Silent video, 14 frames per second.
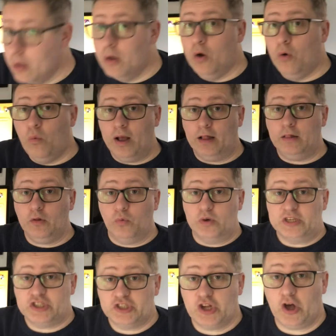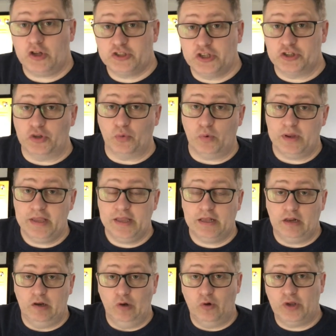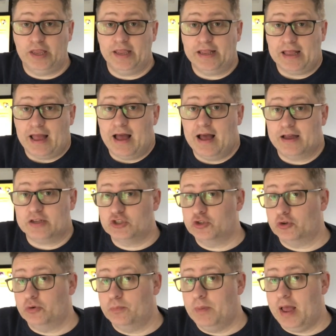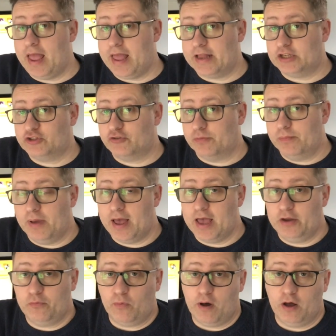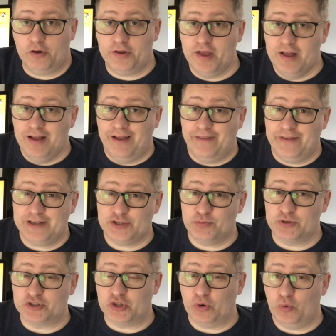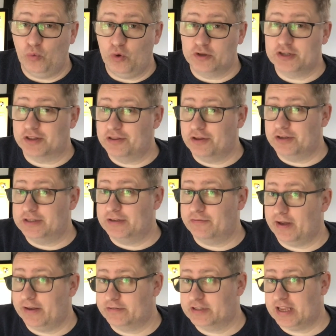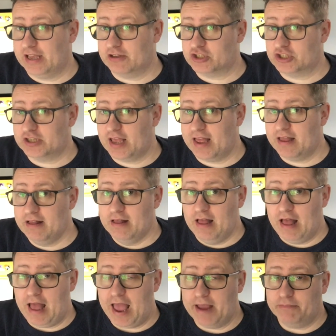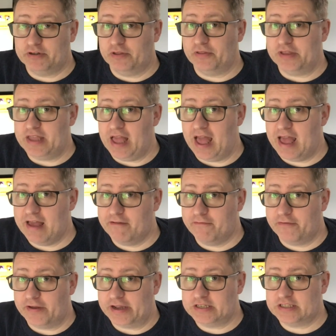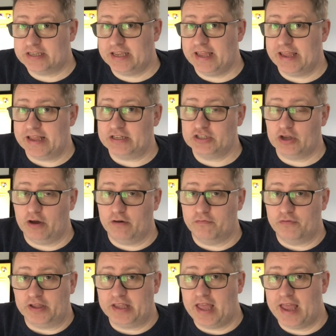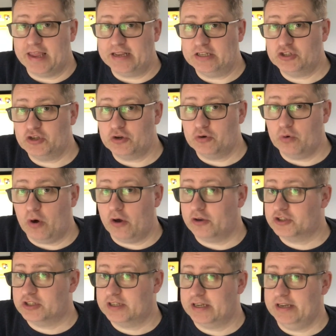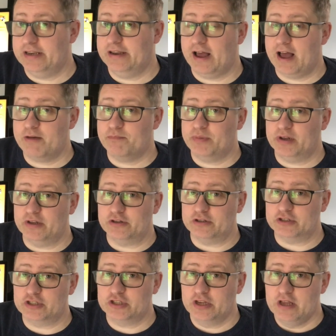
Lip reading: Well, we started the week looking at some etch from Eduard, and this was the 1:35 scale set aimed at the Airfix kit of the K2 Austin ambulance.